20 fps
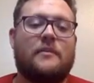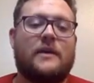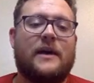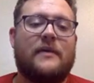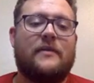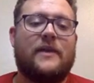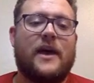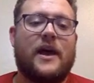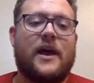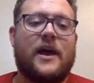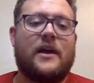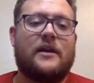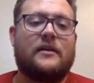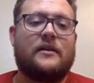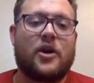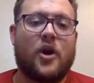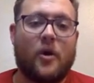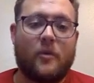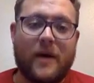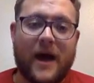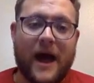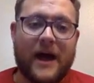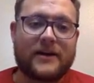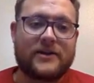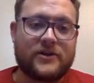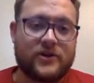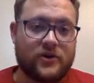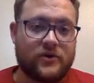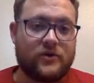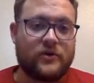and then go back
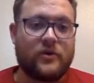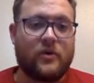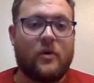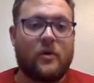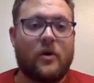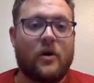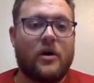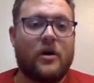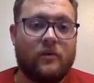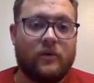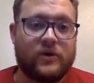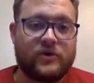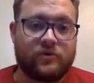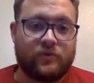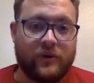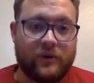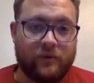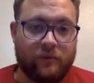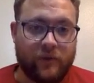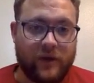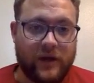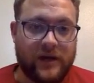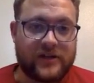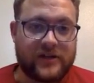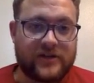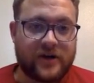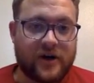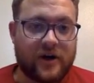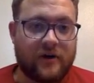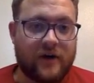to your which we, we
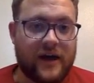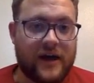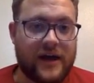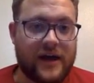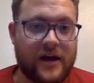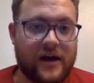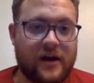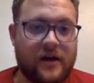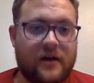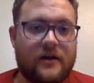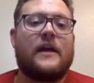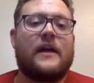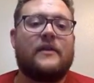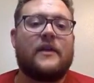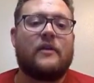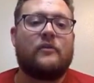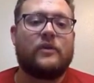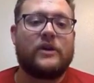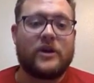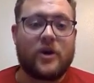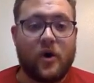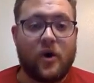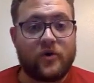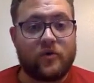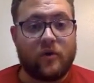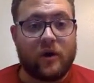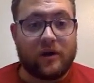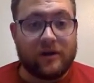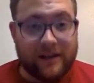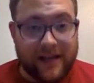started right here and then we go into
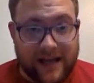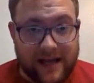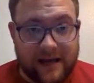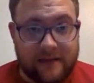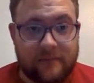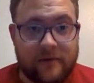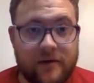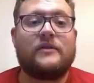our lib.